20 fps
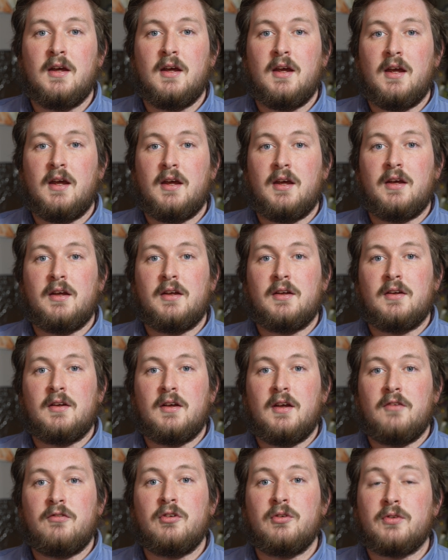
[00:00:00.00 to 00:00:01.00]
And
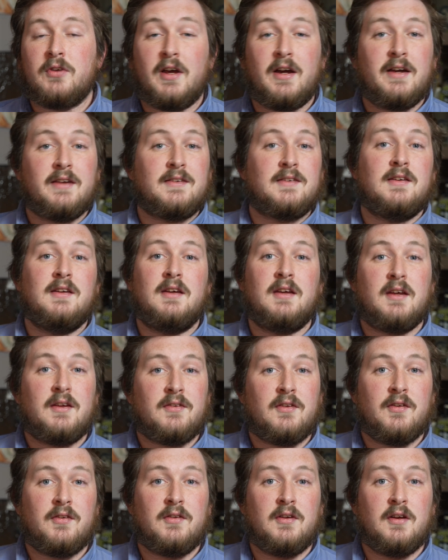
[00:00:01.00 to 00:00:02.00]
if you saw at CES
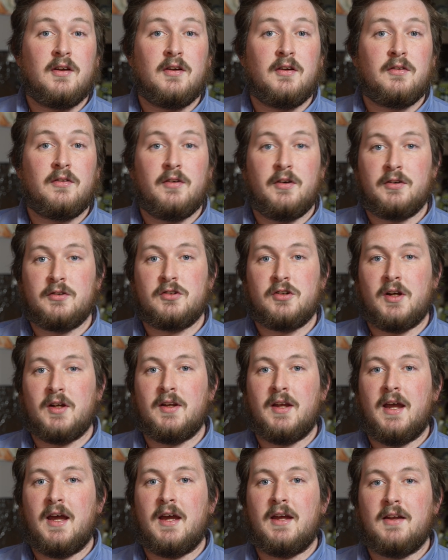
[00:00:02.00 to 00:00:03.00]
this year, they're trying
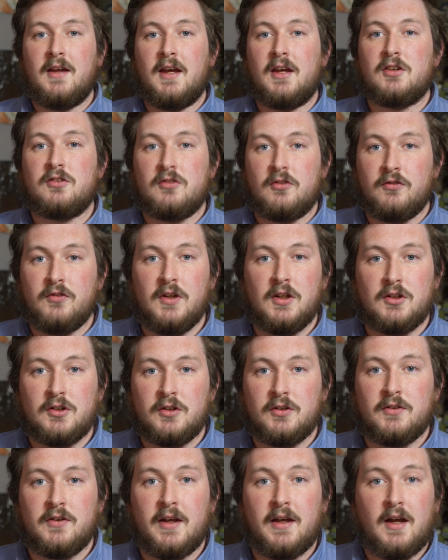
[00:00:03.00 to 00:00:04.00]
to add extra
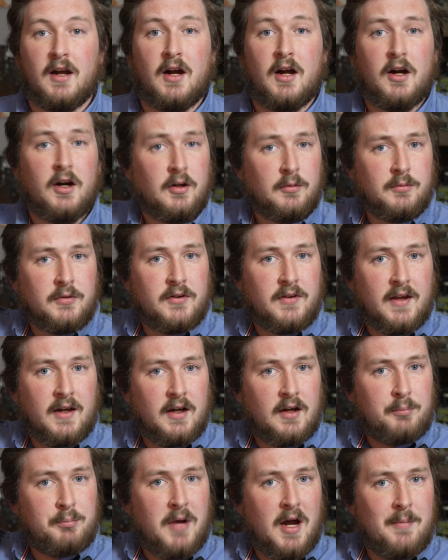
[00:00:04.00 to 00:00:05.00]
features like arms that
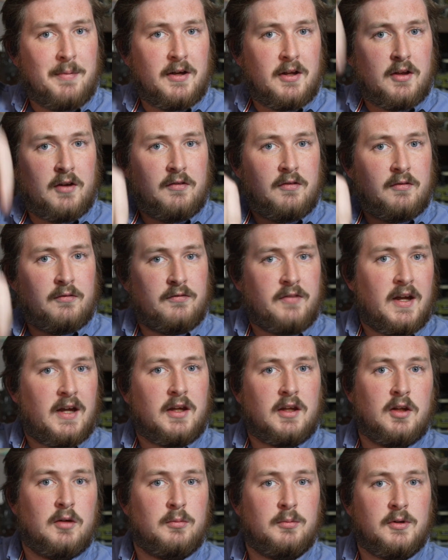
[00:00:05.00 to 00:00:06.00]
pop out of the
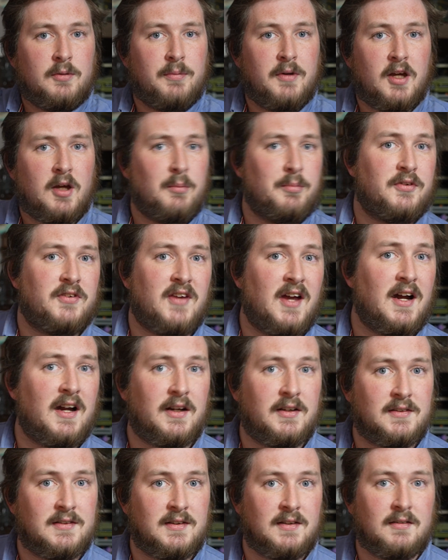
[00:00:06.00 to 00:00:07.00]
vacuum to pick up
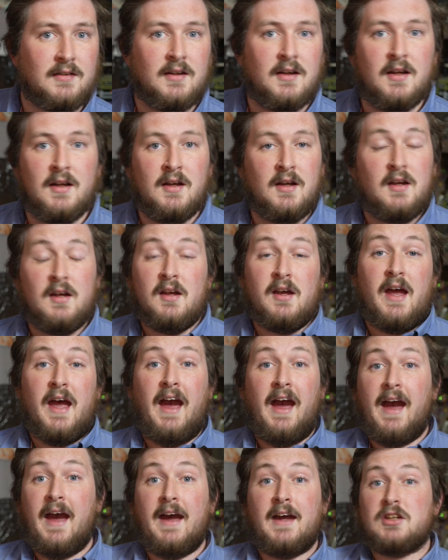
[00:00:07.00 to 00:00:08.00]
socks and
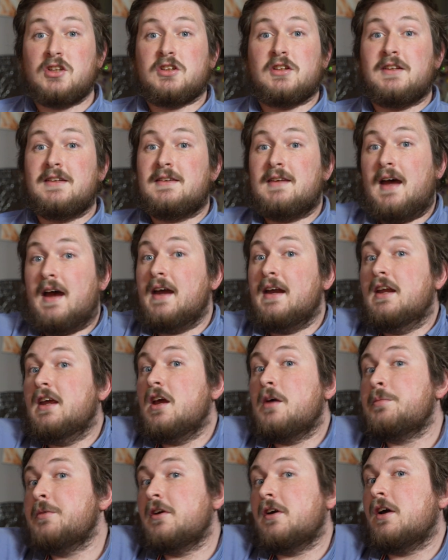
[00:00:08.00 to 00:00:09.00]
actually tidy
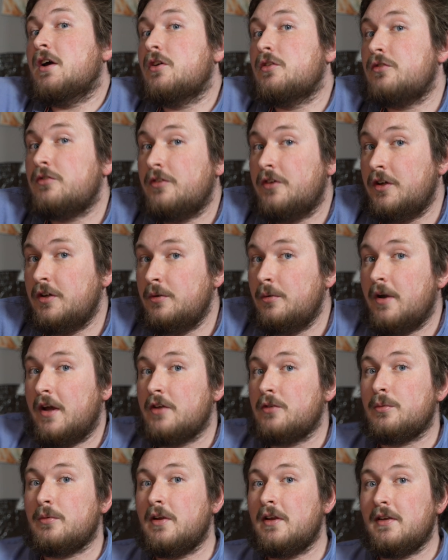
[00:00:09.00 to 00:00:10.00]
up your house for you,
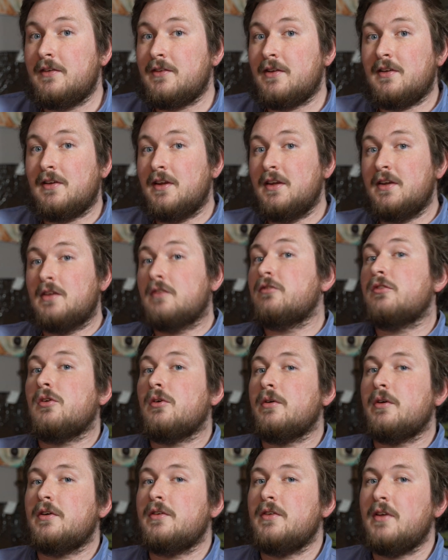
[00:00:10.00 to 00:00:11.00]
as well as clean the
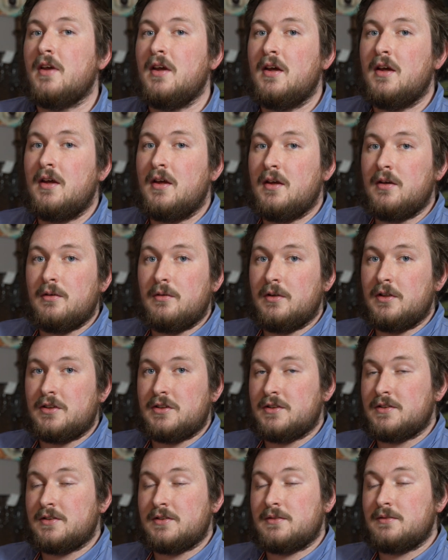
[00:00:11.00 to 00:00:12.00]
floors, which
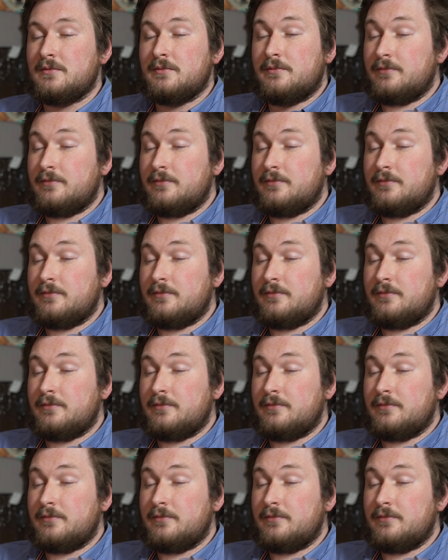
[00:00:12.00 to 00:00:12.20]
is